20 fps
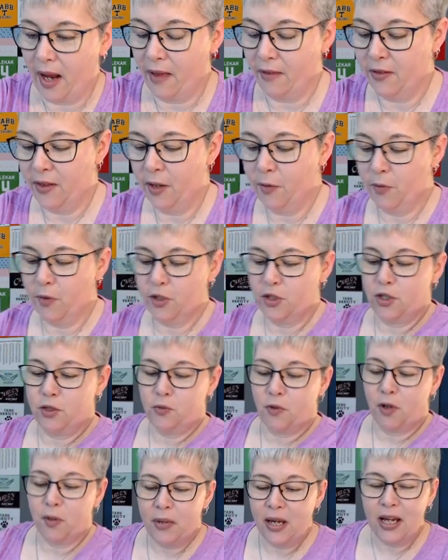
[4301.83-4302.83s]
Then we're just
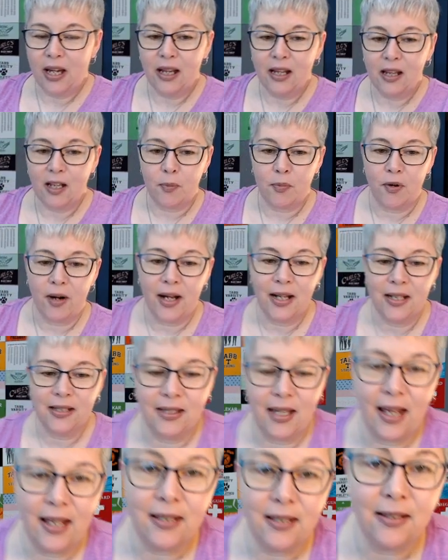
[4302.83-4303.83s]
repeating the
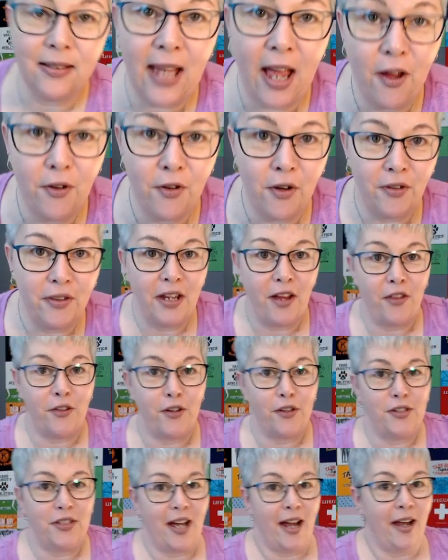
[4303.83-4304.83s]
process down on the other
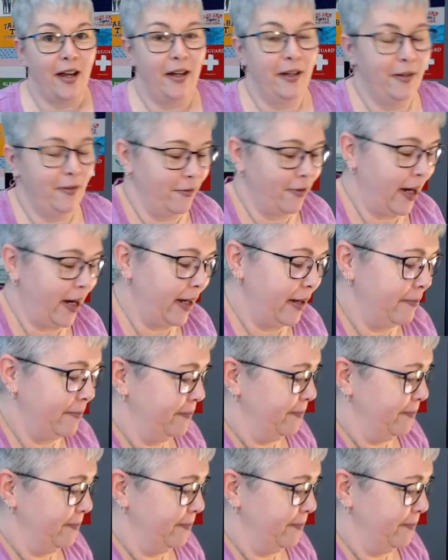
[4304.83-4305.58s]
side, right?